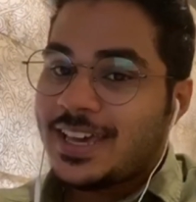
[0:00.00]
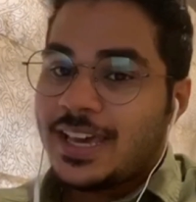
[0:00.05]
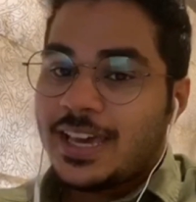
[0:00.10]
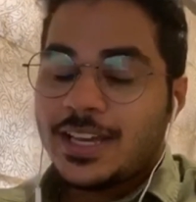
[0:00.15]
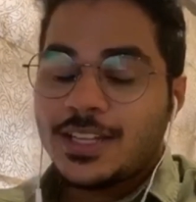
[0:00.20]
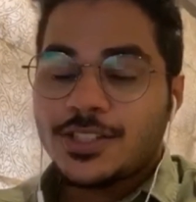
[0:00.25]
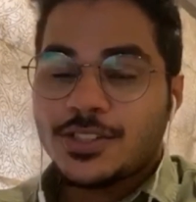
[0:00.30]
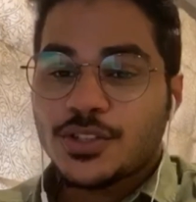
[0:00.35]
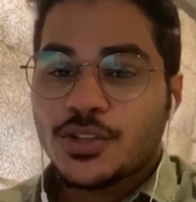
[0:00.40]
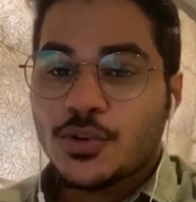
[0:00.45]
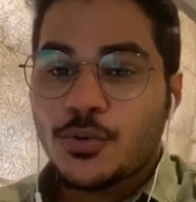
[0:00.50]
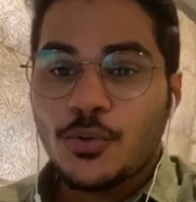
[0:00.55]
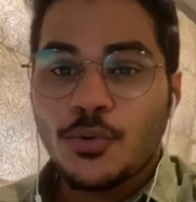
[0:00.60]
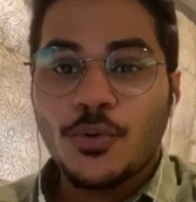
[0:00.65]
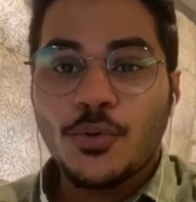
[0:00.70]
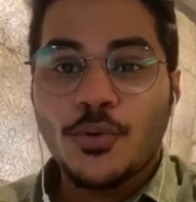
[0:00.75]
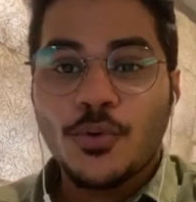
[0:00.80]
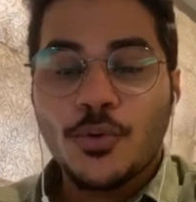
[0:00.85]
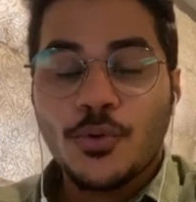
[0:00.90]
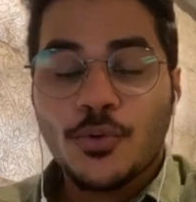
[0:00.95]
It's
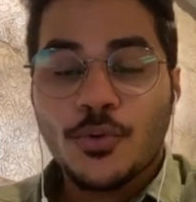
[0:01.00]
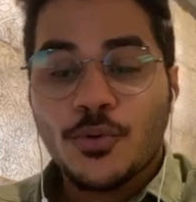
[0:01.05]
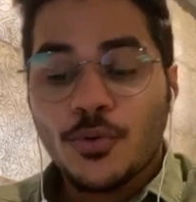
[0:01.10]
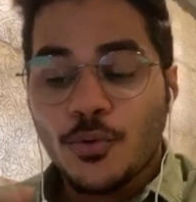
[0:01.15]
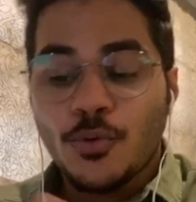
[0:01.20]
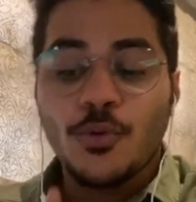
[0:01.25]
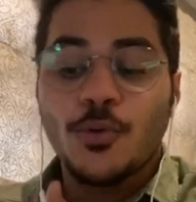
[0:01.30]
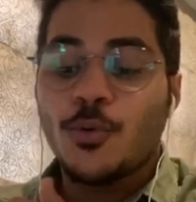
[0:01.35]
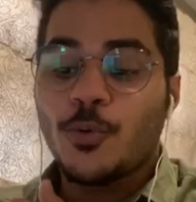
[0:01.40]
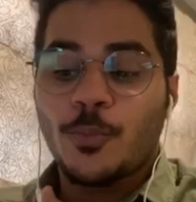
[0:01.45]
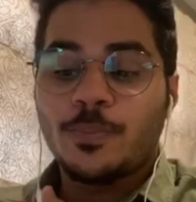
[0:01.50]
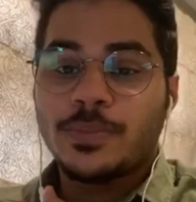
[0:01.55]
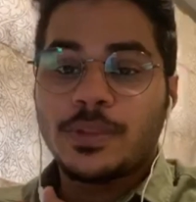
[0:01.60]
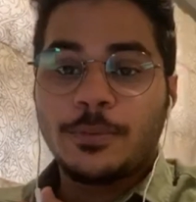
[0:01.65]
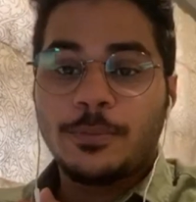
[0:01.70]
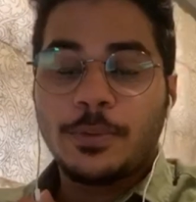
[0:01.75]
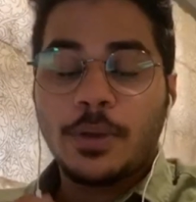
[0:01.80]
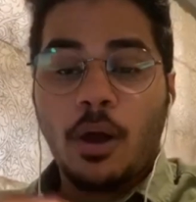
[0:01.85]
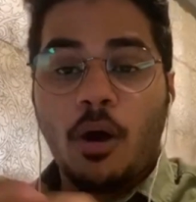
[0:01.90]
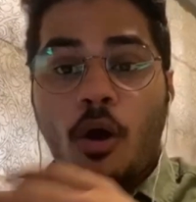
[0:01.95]
coo coo.
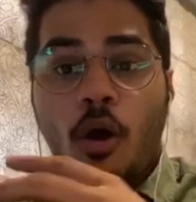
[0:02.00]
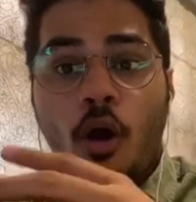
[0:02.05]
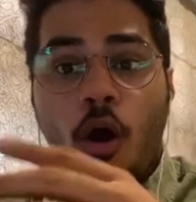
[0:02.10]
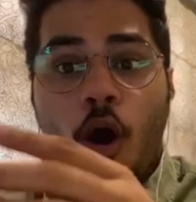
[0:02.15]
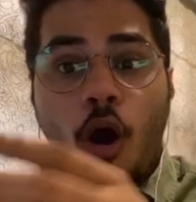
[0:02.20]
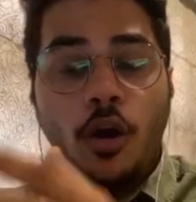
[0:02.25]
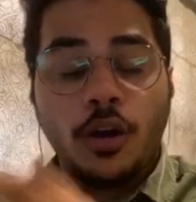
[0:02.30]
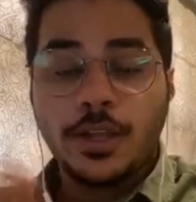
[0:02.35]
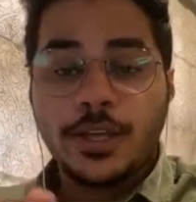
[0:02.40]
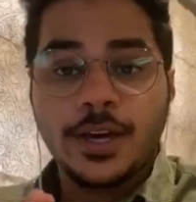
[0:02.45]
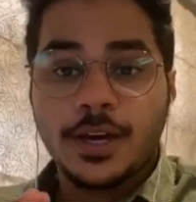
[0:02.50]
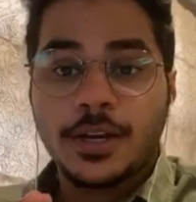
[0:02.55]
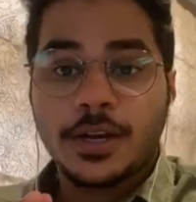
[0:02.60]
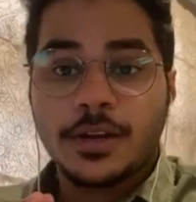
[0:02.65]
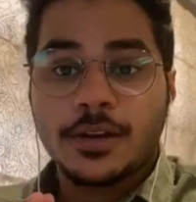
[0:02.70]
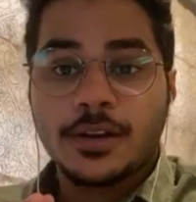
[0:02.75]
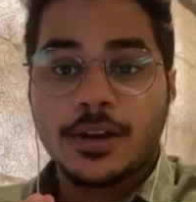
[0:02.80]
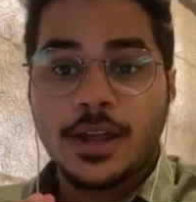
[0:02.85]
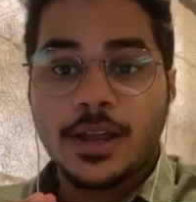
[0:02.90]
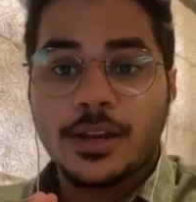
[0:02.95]
We all hear
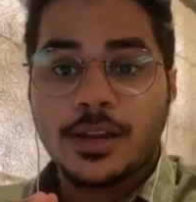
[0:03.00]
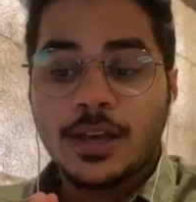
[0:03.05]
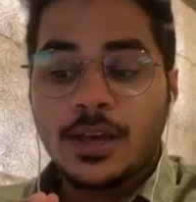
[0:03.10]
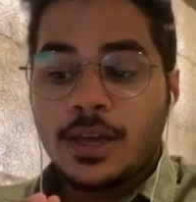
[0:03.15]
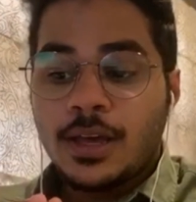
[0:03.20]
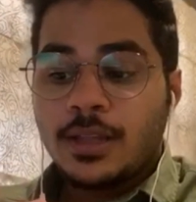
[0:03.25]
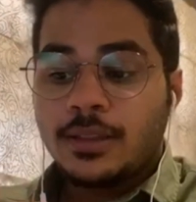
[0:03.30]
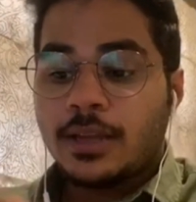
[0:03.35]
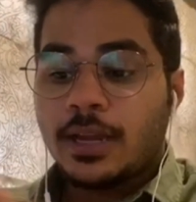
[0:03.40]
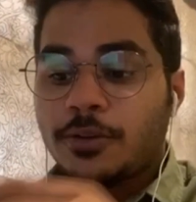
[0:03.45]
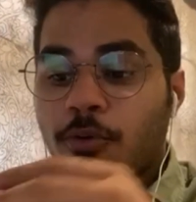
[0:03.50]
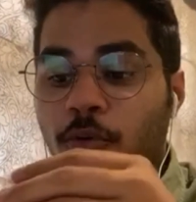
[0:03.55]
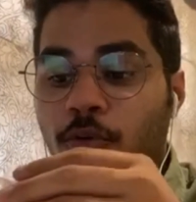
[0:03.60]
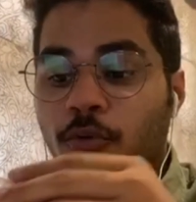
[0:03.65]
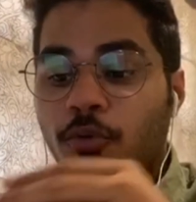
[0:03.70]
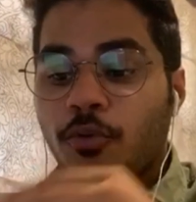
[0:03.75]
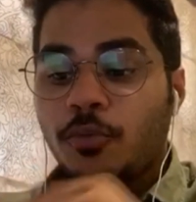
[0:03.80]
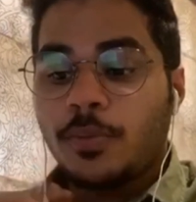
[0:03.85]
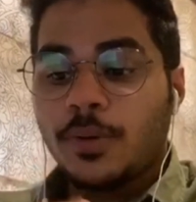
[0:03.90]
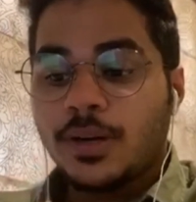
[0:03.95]
it, right? That
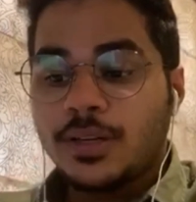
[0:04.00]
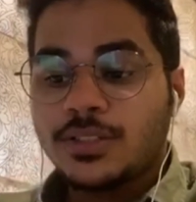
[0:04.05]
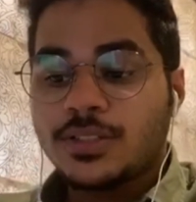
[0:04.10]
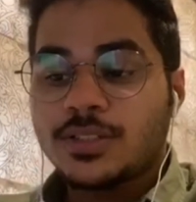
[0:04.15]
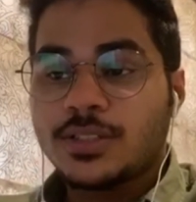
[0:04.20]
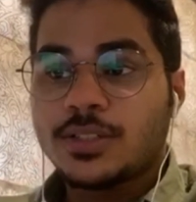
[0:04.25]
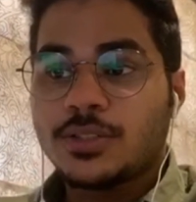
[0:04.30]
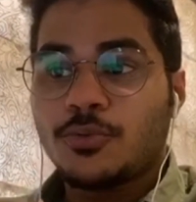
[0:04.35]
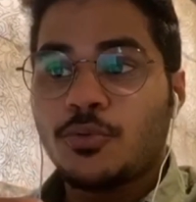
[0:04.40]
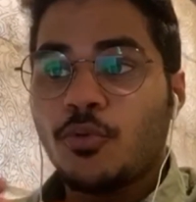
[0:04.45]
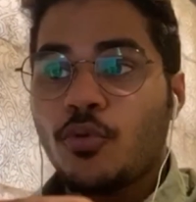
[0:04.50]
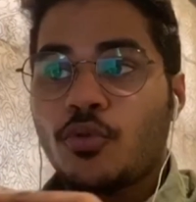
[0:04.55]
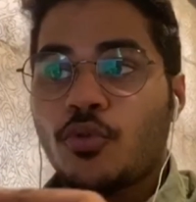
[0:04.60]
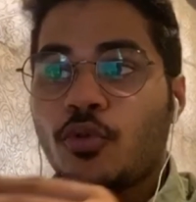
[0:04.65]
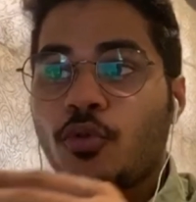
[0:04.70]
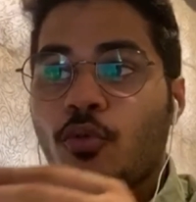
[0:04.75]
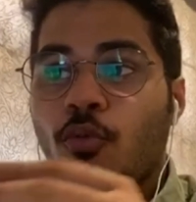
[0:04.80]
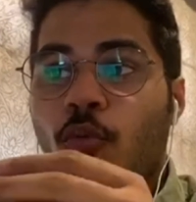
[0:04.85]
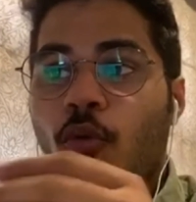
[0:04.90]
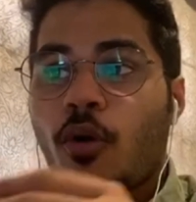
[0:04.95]
cuckoo bird's
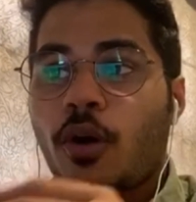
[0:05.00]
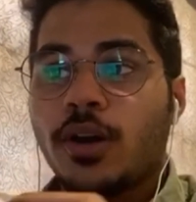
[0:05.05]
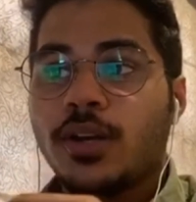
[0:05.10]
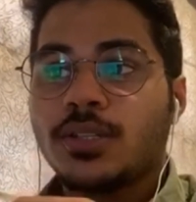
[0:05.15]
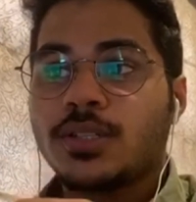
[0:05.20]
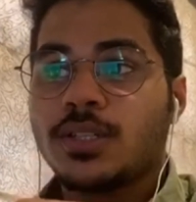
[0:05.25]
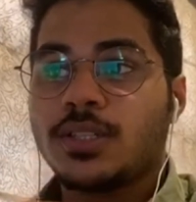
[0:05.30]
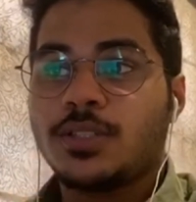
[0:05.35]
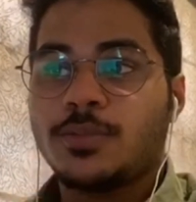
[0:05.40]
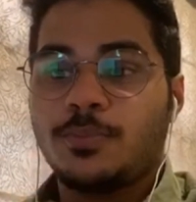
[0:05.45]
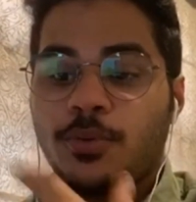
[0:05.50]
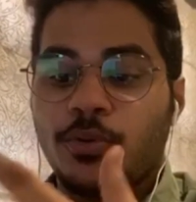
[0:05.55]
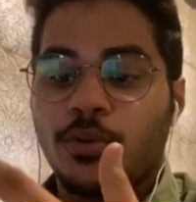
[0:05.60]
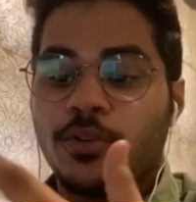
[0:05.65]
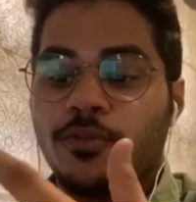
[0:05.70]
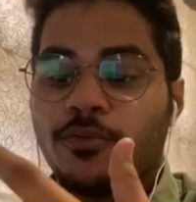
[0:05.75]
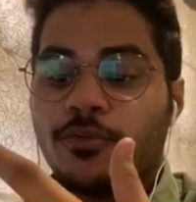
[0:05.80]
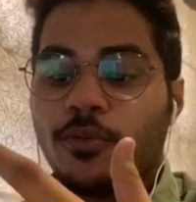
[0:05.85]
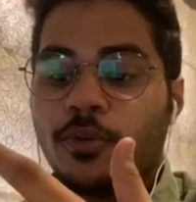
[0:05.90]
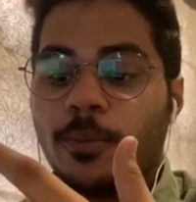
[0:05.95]
cuckoo voice is
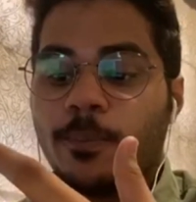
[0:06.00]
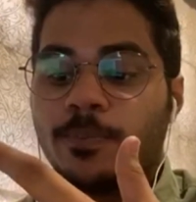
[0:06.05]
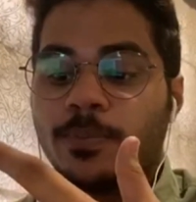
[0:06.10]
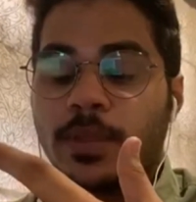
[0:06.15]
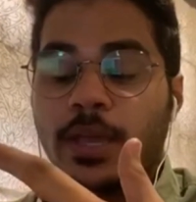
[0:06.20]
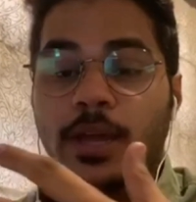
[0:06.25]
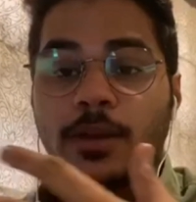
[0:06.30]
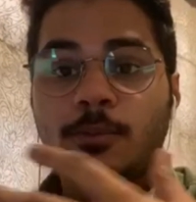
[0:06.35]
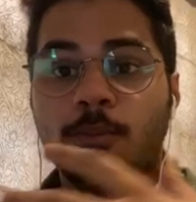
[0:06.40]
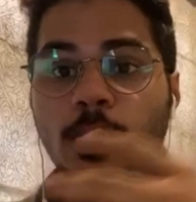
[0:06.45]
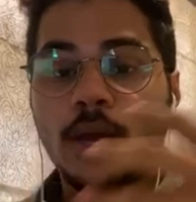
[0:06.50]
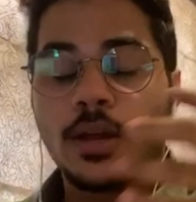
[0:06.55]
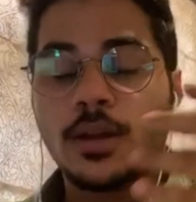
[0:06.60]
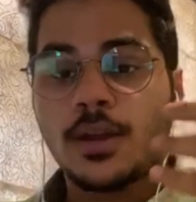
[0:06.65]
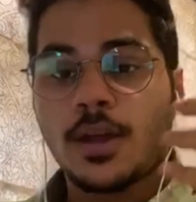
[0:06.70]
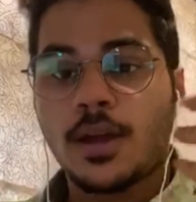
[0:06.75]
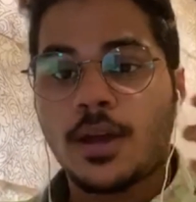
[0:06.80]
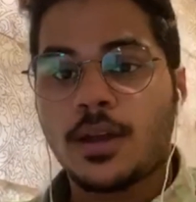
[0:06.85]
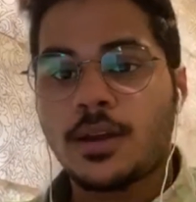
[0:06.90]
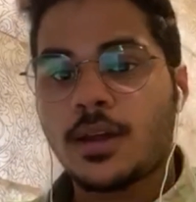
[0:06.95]
beautiful, and
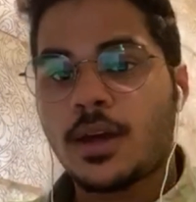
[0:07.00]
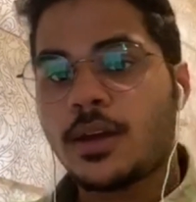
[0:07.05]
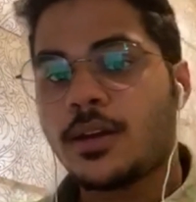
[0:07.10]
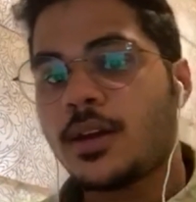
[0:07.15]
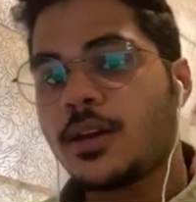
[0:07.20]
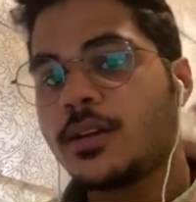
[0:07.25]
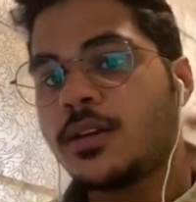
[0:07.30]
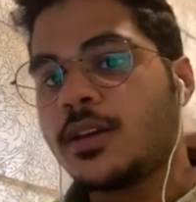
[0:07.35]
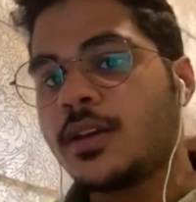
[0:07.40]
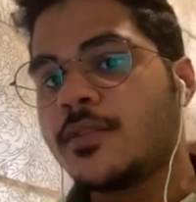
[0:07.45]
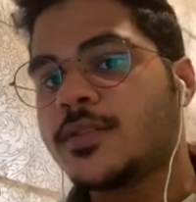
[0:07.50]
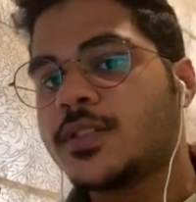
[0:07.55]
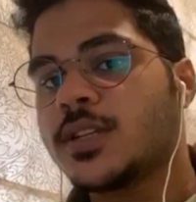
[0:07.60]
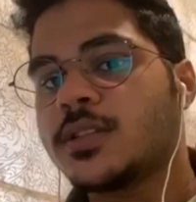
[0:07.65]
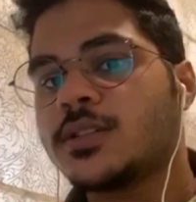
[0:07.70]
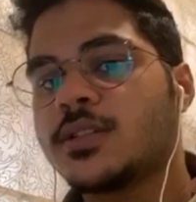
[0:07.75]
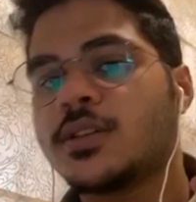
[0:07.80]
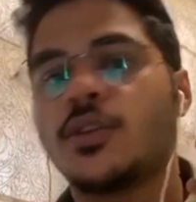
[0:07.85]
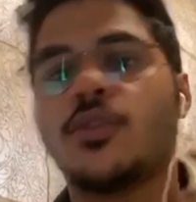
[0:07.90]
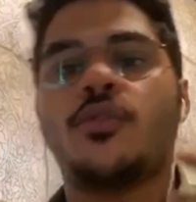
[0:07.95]
it gives
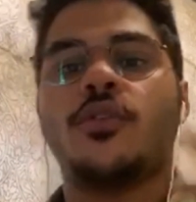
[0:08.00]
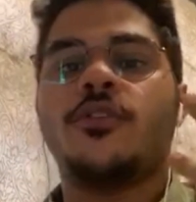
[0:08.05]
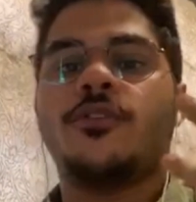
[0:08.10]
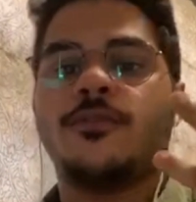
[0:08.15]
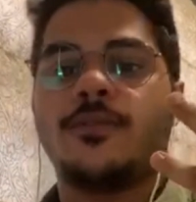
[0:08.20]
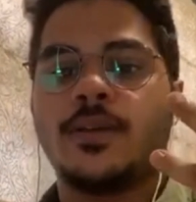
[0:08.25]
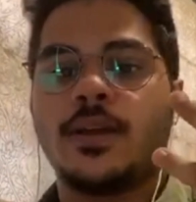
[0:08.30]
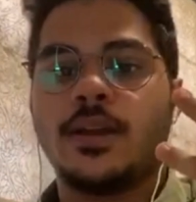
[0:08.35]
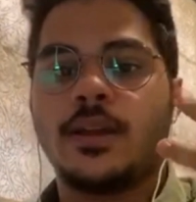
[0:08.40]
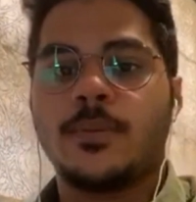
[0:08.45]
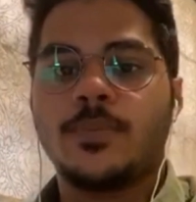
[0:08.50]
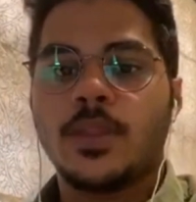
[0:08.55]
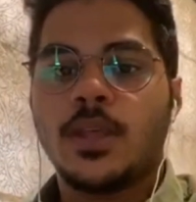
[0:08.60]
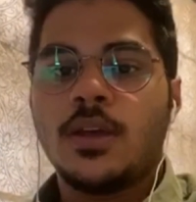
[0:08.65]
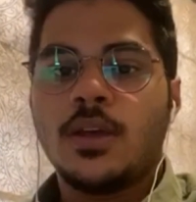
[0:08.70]
us a good feeling.